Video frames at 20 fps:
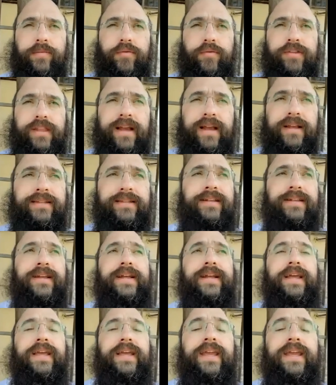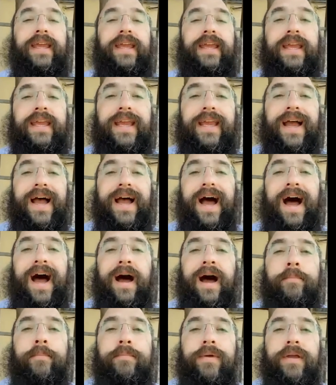text: Ki
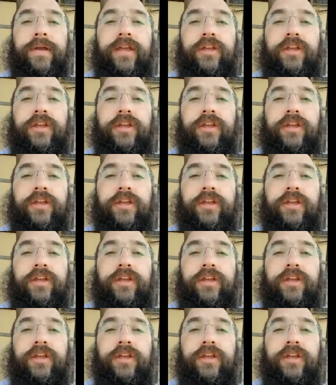am